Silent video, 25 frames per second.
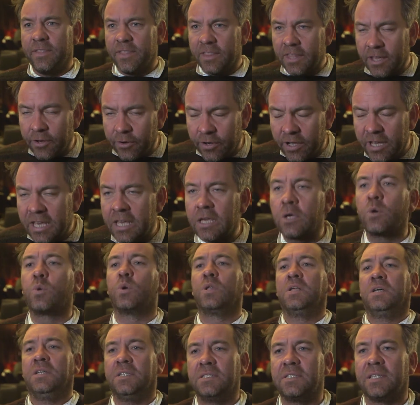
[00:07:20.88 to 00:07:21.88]
they're
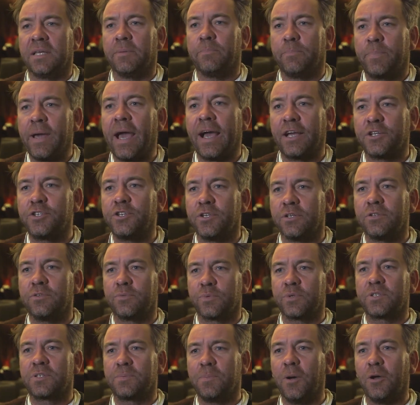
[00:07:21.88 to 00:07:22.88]
equally as impassioned
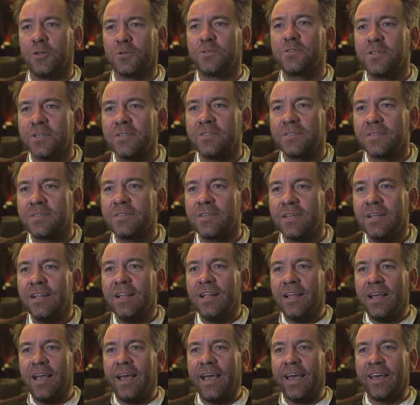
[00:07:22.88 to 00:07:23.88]
responses.
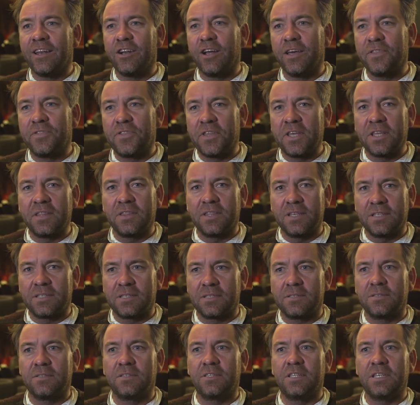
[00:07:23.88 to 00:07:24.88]
And I think
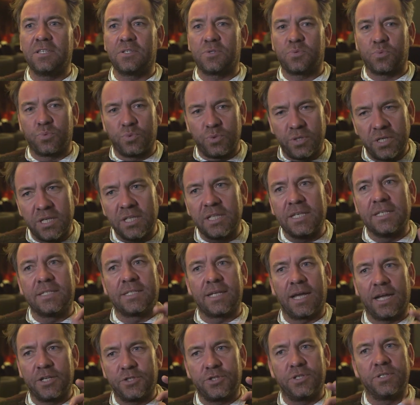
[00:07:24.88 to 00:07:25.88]
this really
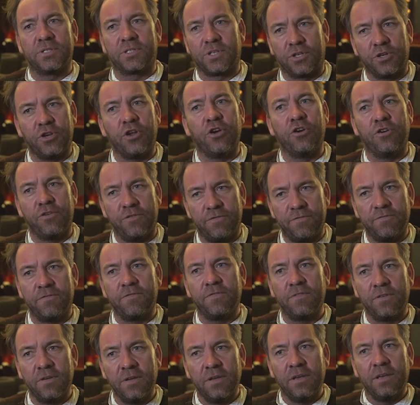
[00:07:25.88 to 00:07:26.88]
touches a nerve
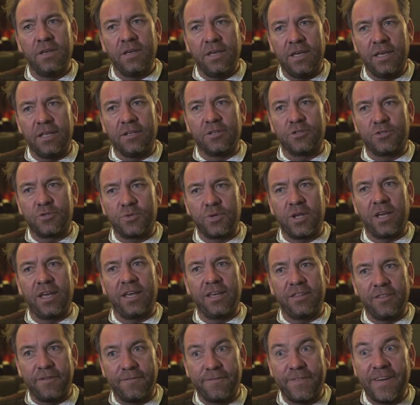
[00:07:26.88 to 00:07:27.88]
in
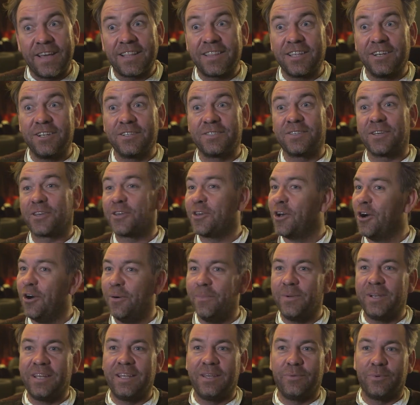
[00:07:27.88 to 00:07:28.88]
Australia. And the fact that it's a
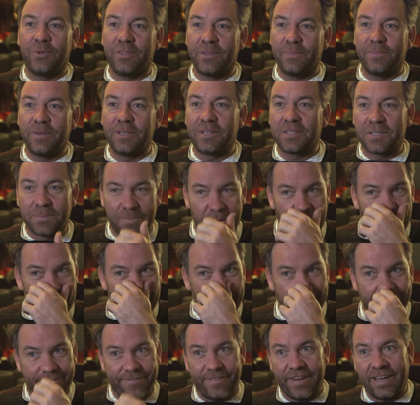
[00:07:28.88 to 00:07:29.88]
comedy with a big
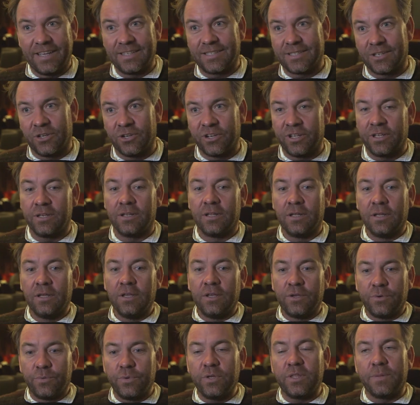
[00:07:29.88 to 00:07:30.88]
smiley face on it
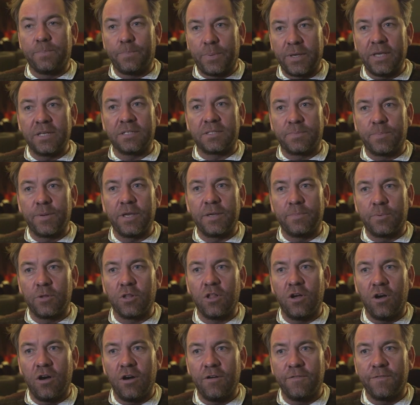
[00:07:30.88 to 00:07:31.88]
really pissed
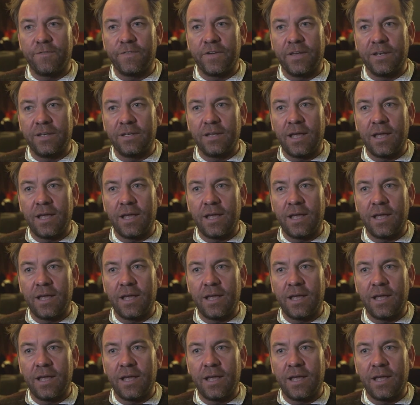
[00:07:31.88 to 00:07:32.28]
people off.